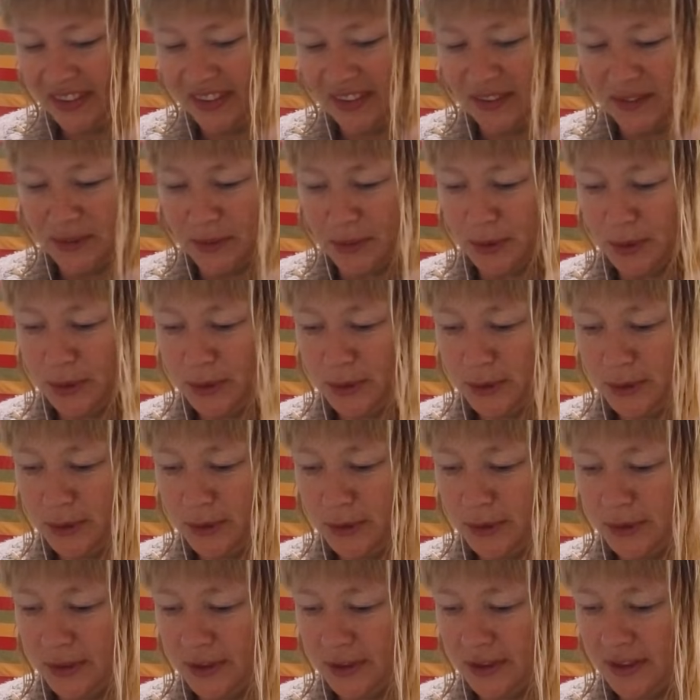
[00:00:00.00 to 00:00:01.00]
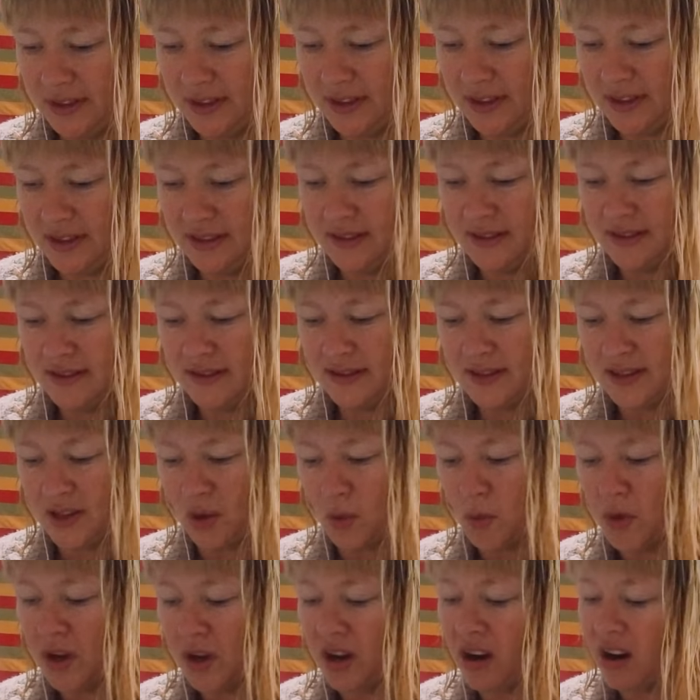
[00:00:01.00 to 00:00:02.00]
Woo. So
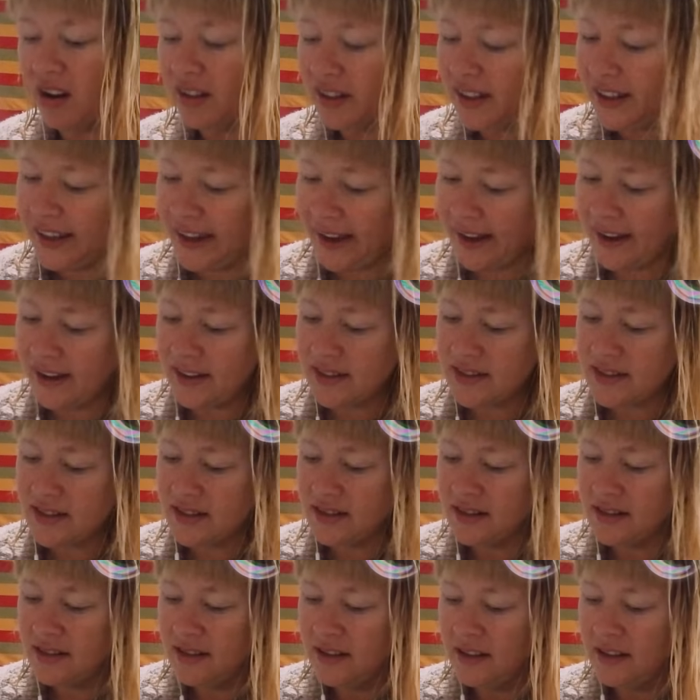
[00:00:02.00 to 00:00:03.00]
we're going to get